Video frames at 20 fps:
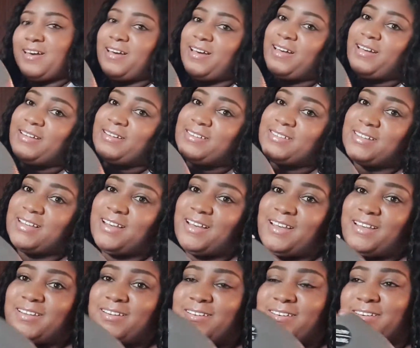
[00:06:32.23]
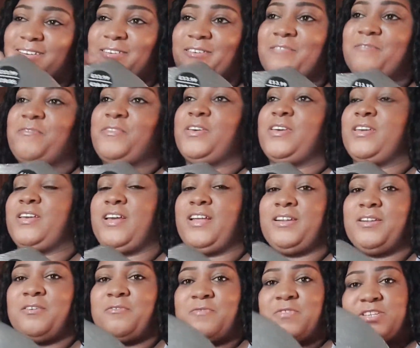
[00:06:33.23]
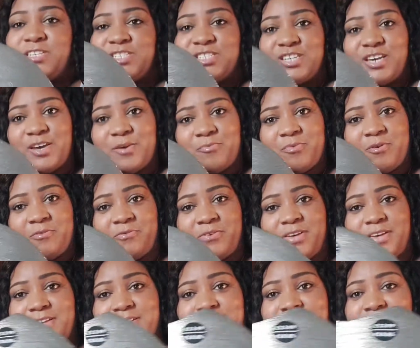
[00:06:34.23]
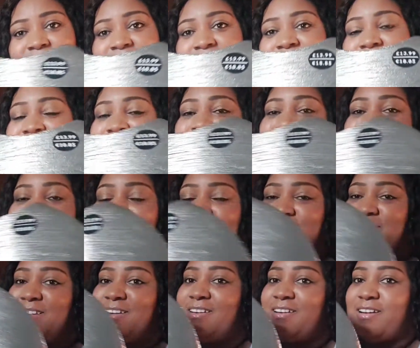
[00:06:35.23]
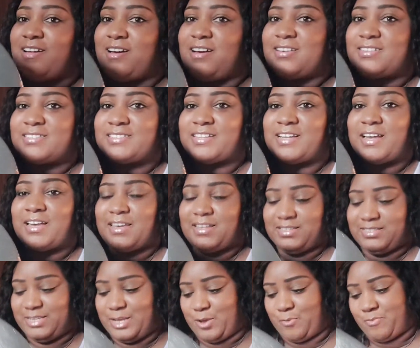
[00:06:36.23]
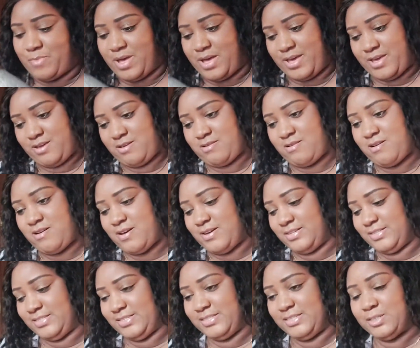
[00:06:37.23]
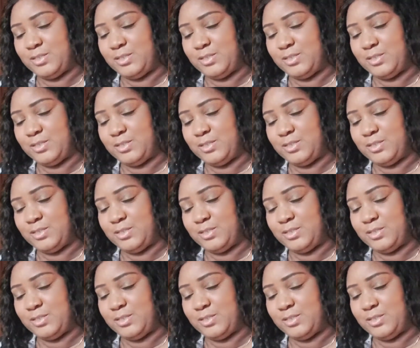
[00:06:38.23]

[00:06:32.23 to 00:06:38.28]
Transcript: And I love it. I love the shape of it. And that's the last item I got.